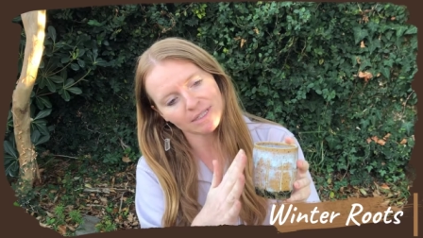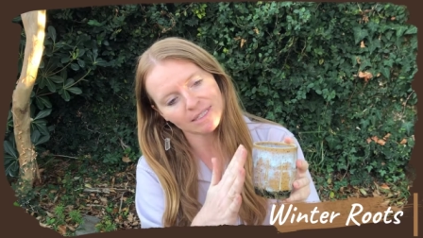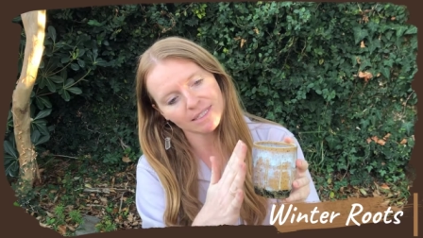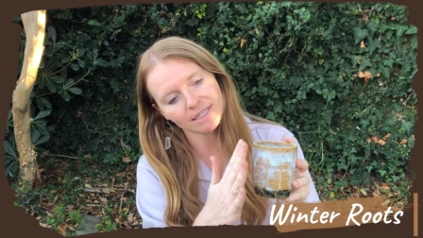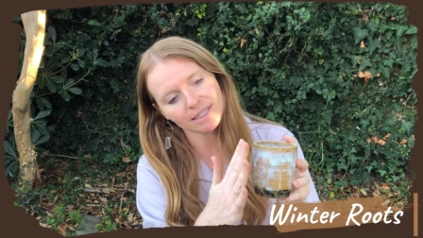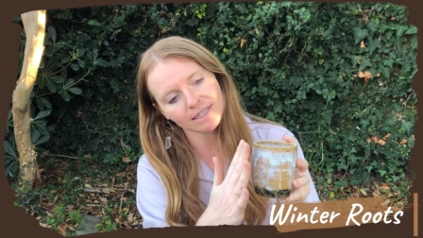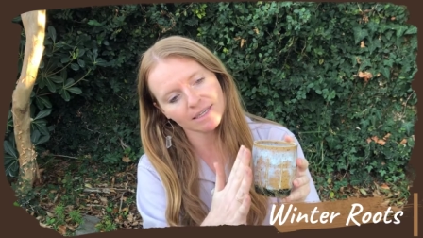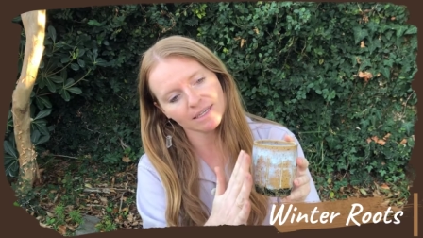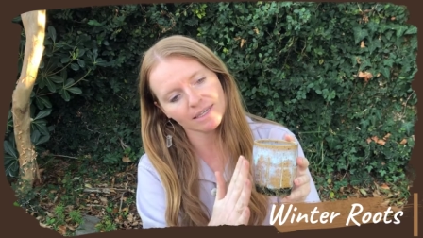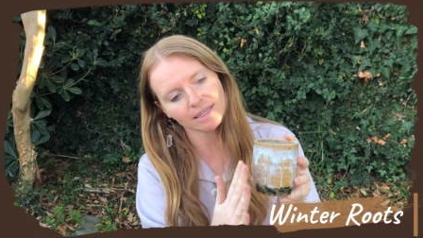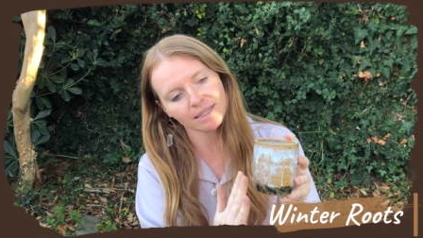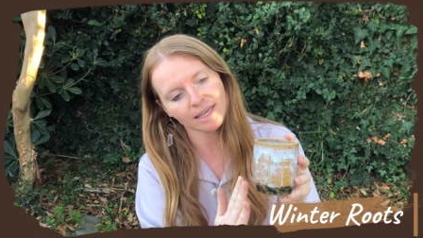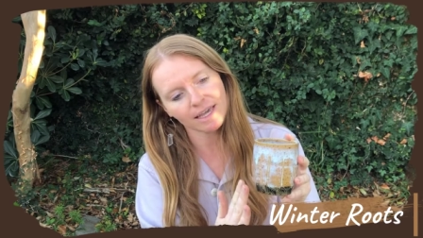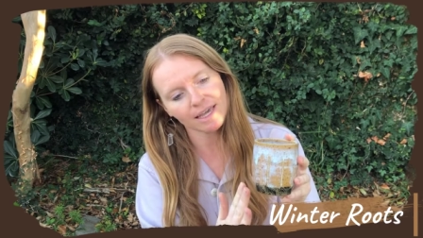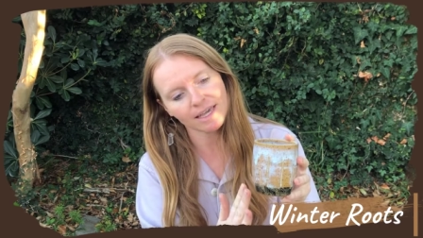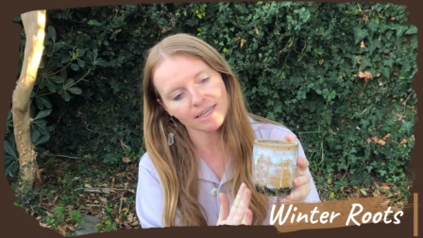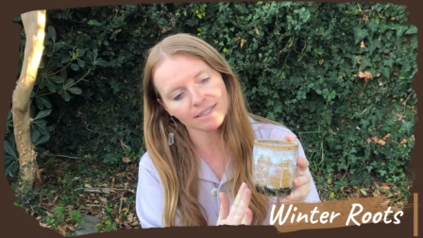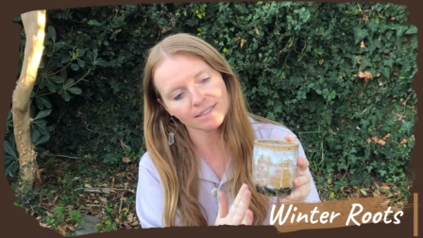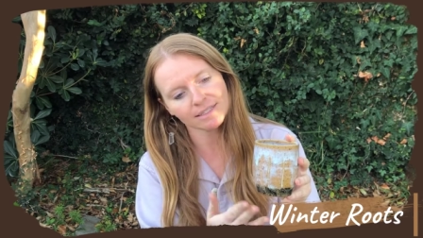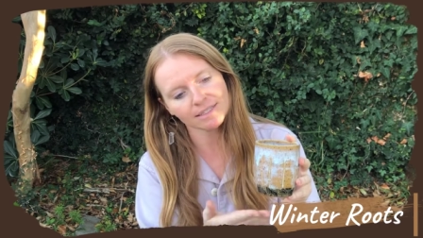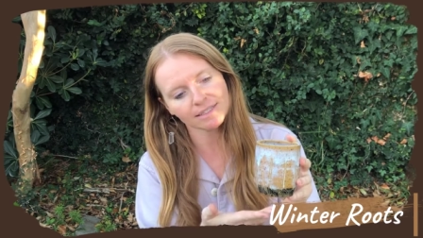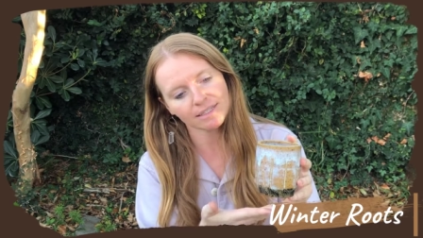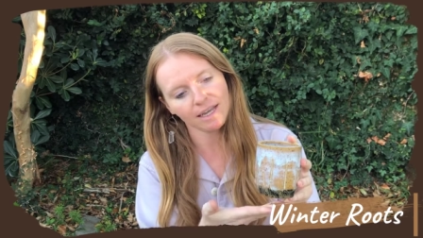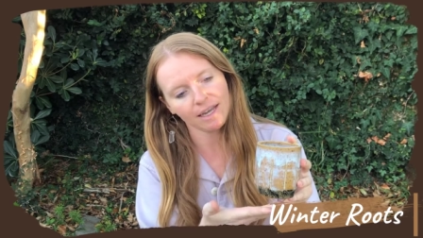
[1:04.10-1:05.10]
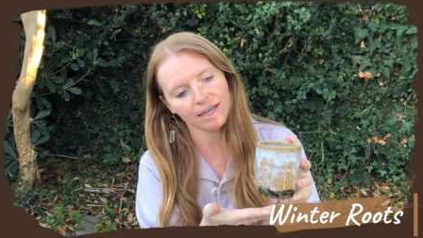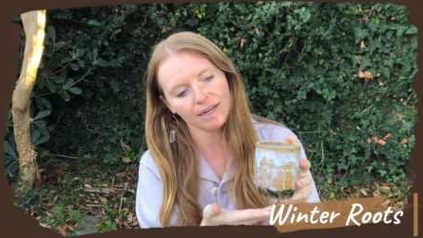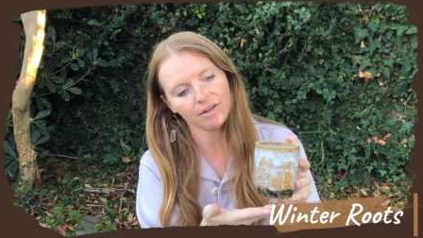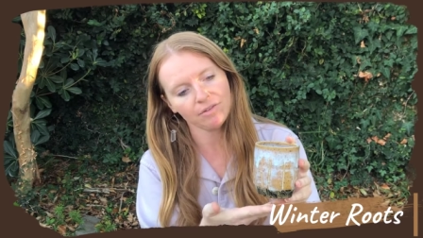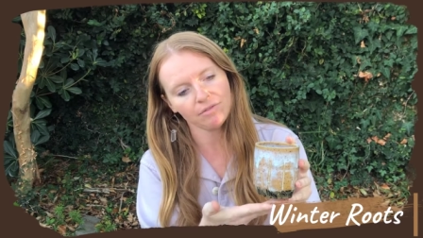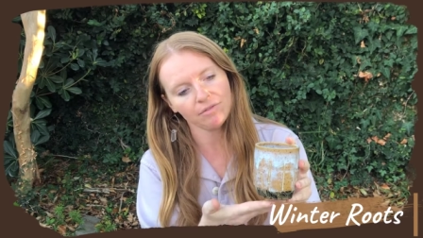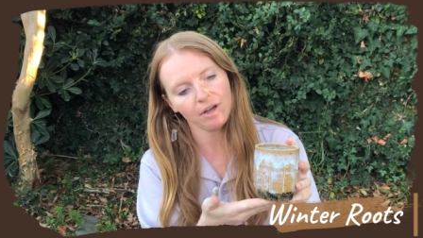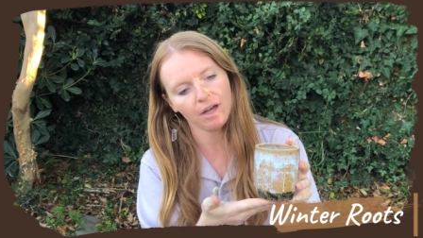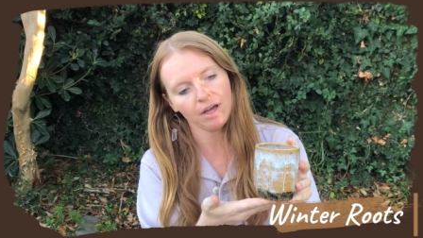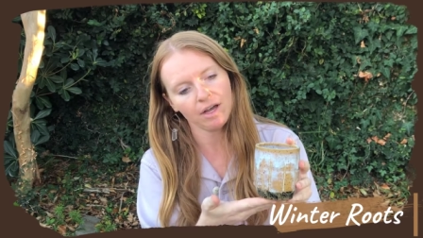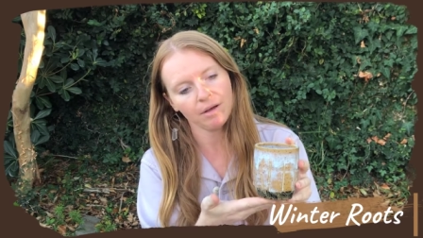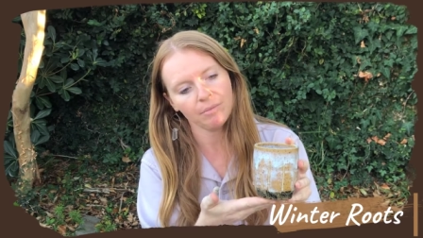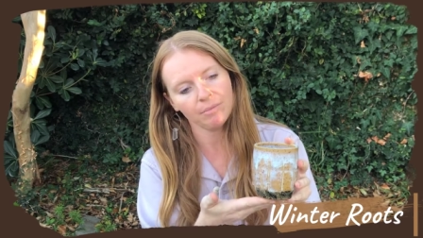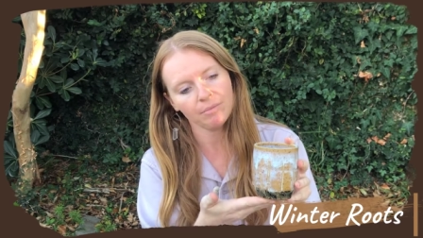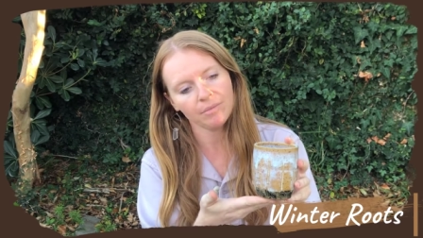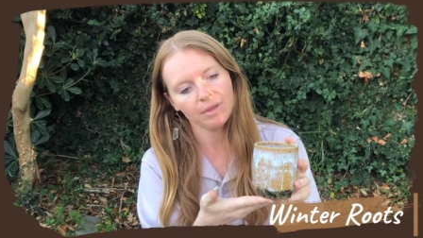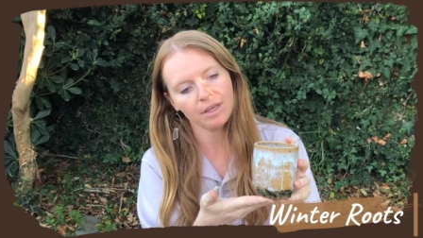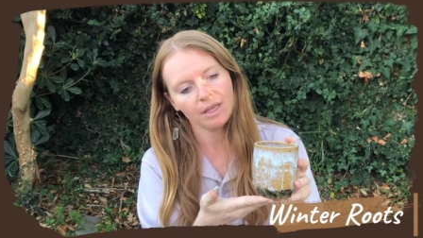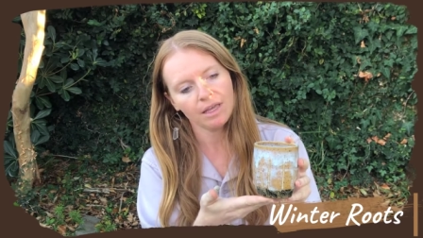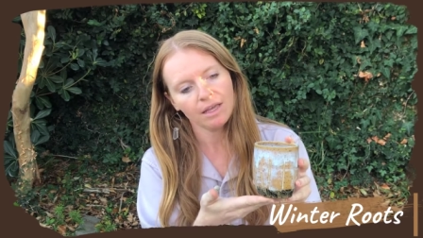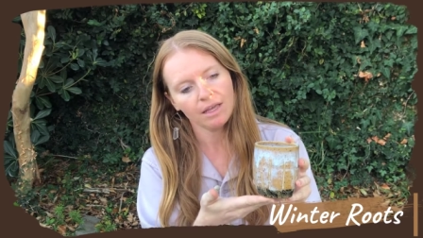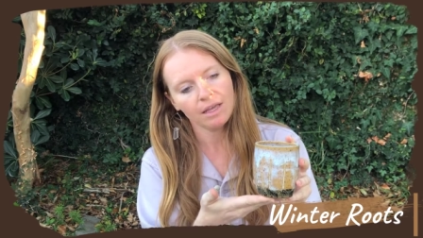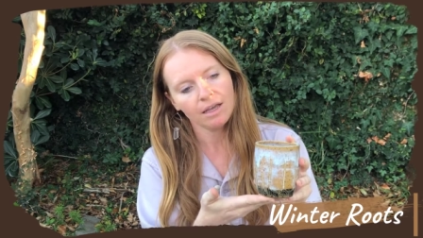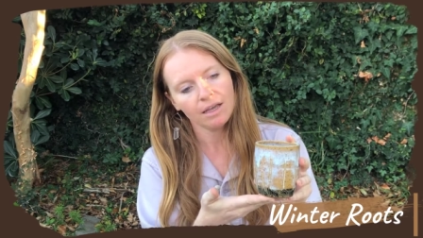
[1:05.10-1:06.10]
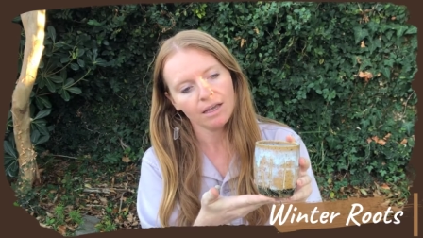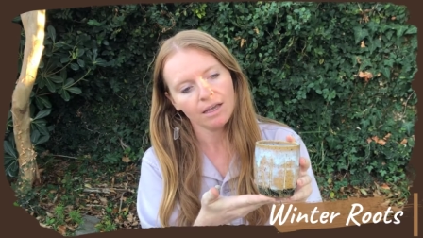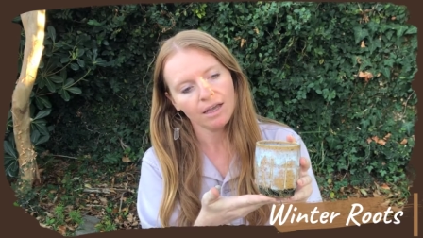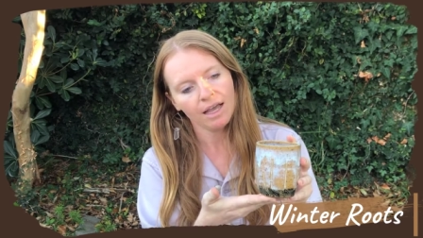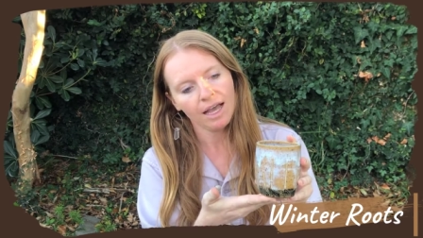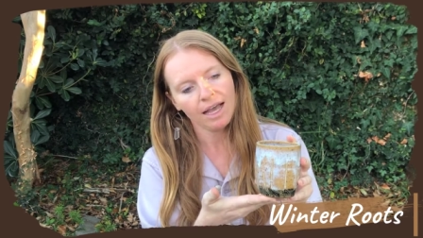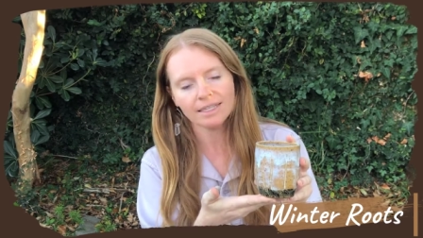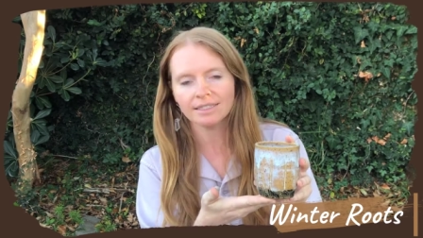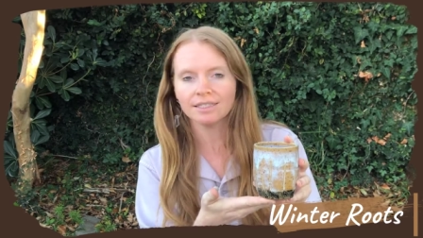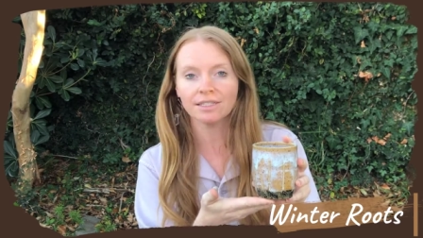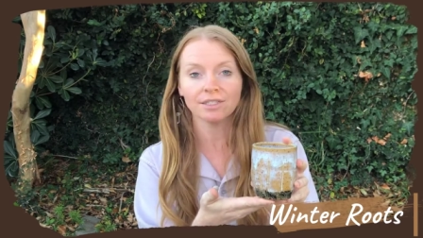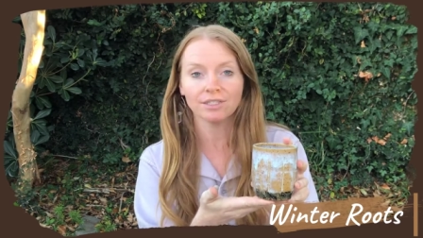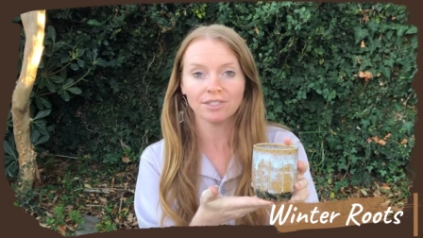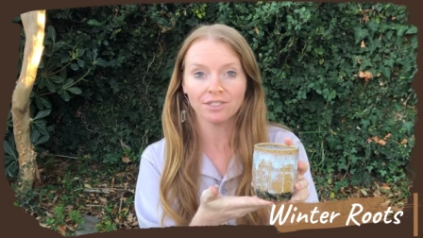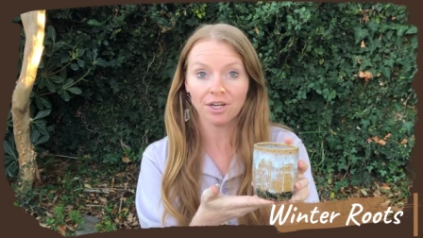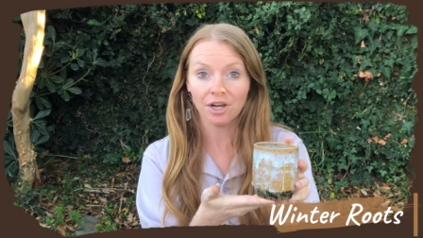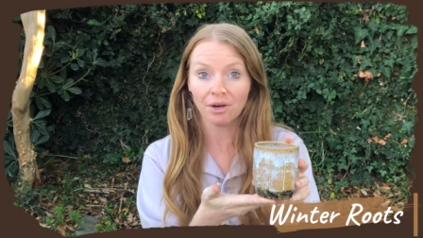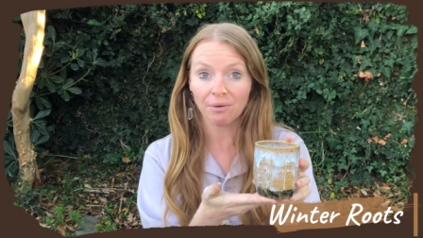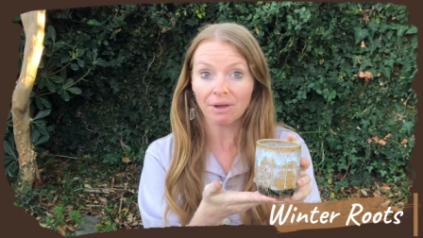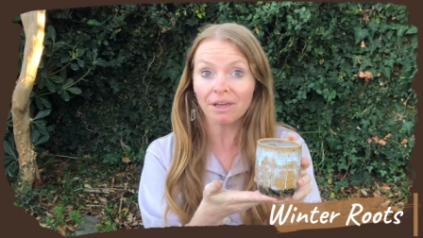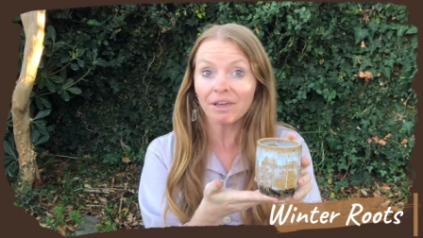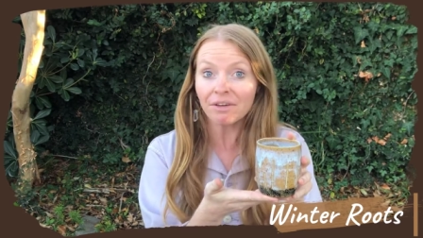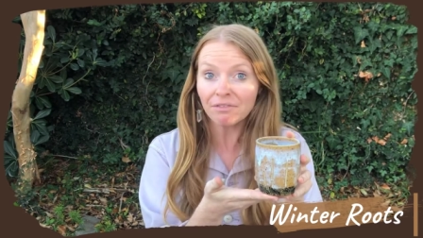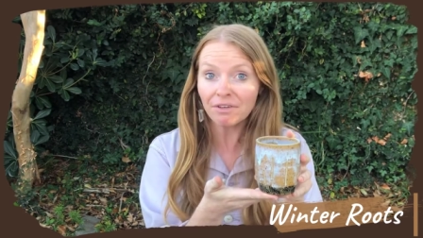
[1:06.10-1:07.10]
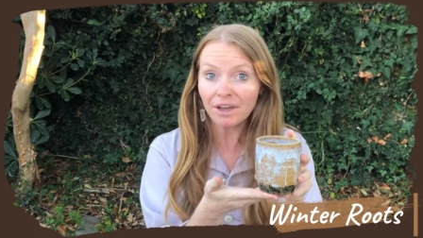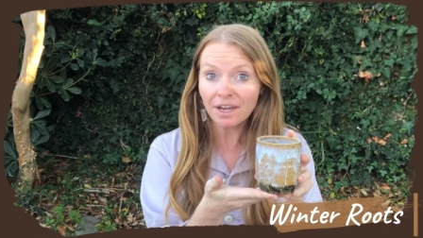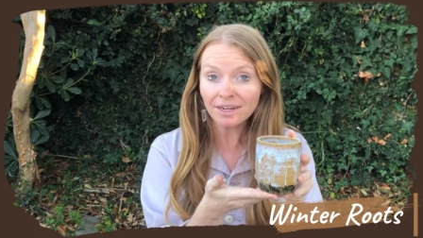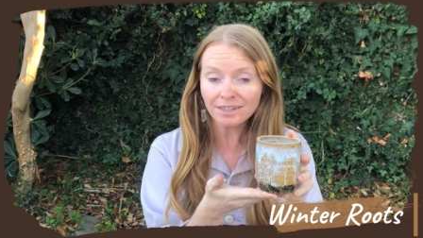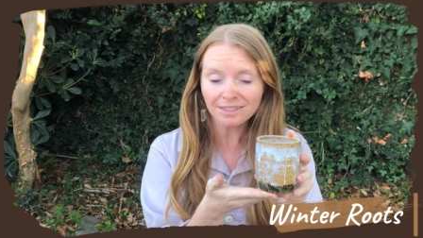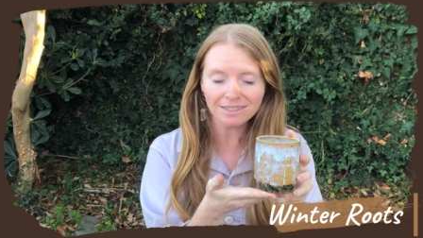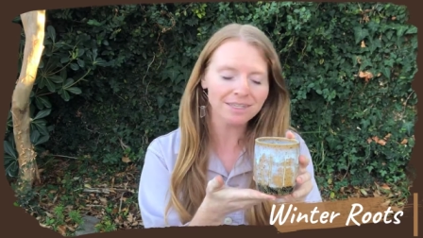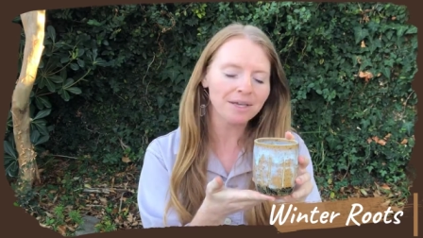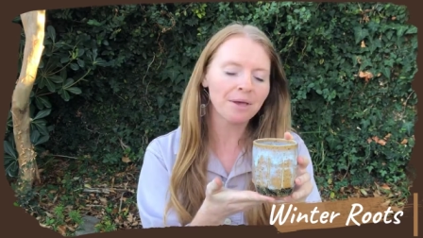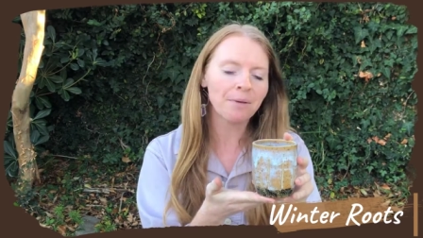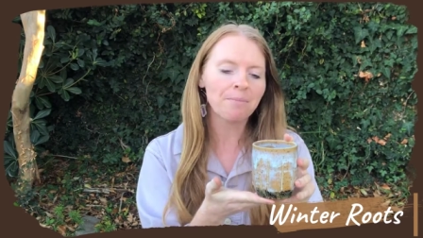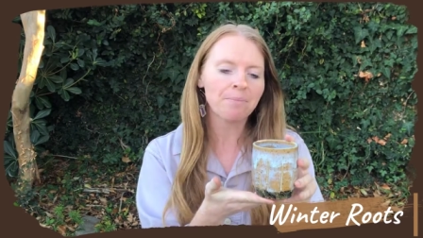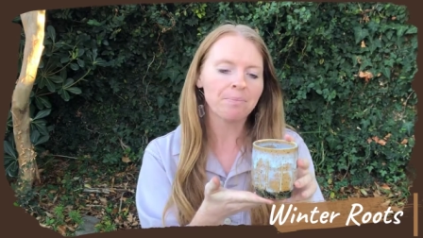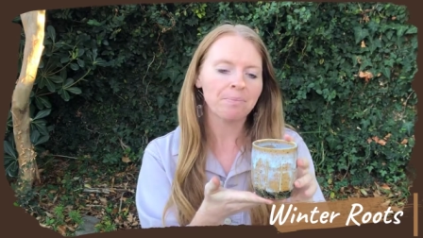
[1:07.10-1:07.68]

see the glaze is kind of, um, has a snowy effect